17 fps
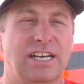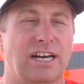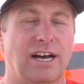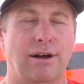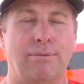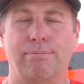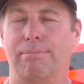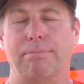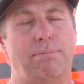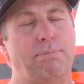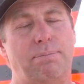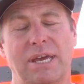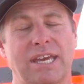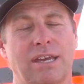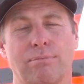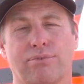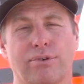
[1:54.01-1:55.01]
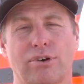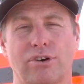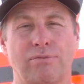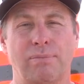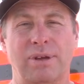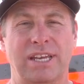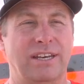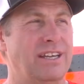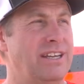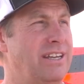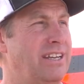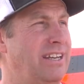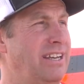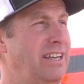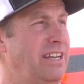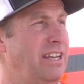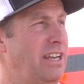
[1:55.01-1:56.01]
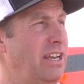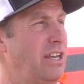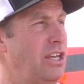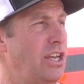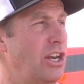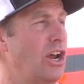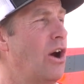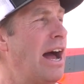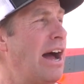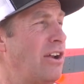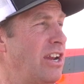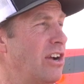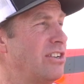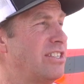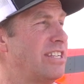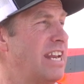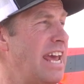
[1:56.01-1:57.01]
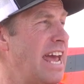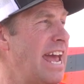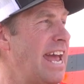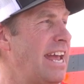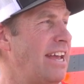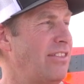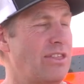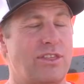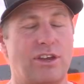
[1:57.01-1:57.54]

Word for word: Um, big improvement. You know, out here today,